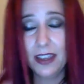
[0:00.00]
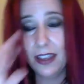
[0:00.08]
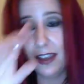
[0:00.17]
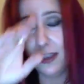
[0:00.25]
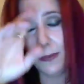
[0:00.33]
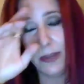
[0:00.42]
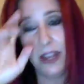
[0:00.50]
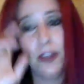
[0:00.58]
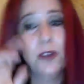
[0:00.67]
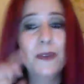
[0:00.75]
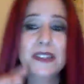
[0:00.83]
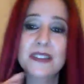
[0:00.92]
but I
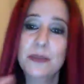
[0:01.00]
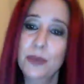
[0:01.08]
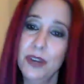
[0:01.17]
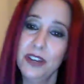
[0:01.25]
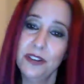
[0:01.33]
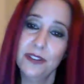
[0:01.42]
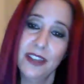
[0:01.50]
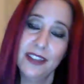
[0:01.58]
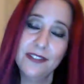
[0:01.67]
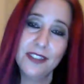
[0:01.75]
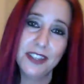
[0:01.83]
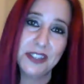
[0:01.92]
hope at some point in your life
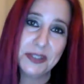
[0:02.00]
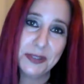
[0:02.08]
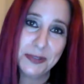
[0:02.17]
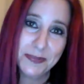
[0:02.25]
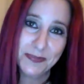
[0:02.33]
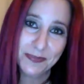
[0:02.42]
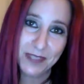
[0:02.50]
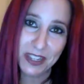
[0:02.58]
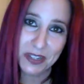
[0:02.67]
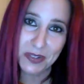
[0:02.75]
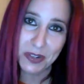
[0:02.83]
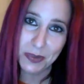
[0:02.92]
that you
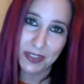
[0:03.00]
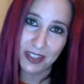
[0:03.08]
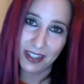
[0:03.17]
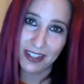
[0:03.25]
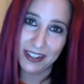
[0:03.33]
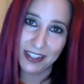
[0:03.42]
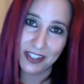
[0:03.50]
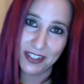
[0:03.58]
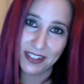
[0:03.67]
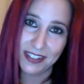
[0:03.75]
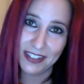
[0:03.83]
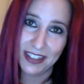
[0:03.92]
know what that connection
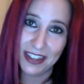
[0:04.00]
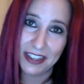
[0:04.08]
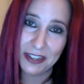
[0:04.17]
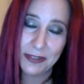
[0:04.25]
is like.